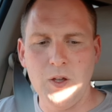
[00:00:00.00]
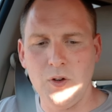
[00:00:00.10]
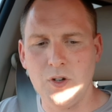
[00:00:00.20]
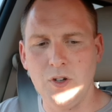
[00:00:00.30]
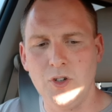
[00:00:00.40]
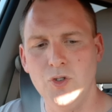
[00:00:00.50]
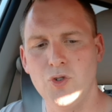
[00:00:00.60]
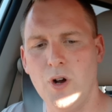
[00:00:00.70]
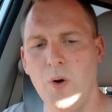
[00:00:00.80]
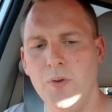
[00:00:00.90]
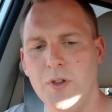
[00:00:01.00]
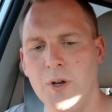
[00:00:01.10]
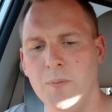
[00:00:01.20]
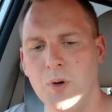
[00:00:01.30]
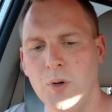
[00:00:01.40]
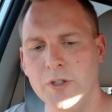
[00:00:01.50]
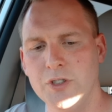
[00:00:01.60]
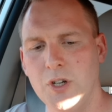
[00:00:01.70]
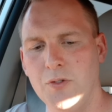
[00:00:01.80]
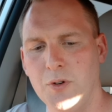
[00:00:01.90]
you can control them
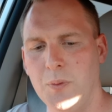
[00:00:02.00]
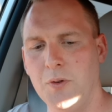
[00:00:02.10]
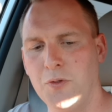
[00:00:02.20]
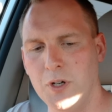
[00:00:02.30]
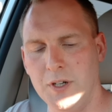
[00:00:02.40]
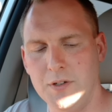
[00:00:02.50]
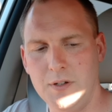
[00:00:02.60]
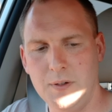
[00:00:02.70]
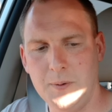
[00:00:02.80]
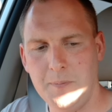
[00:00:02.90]
also from the front.